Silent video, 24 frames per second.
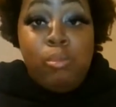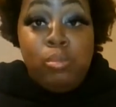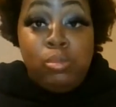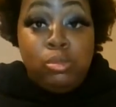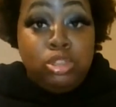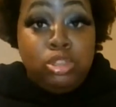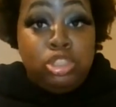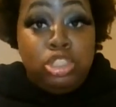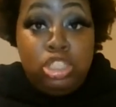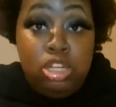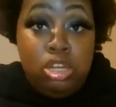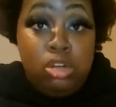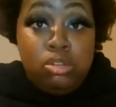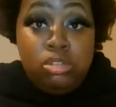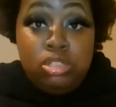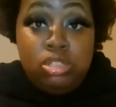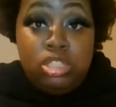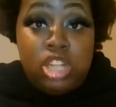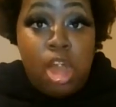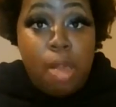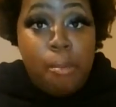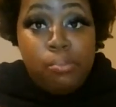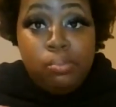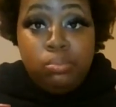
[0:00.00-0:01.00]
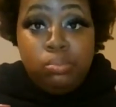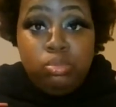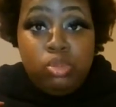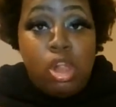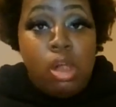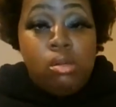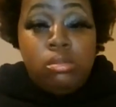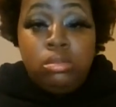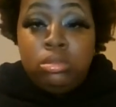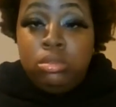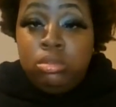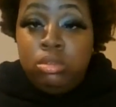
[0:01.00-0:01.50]
She knows that.
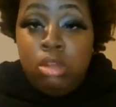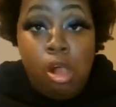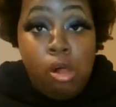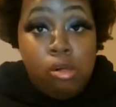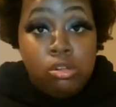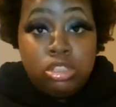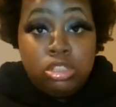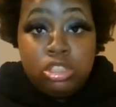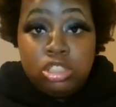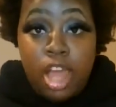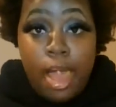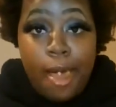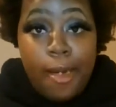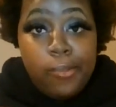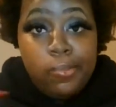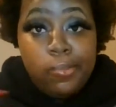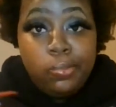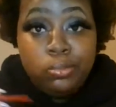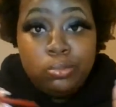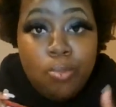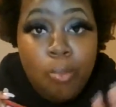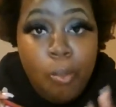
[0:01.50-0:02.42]
Oh snap!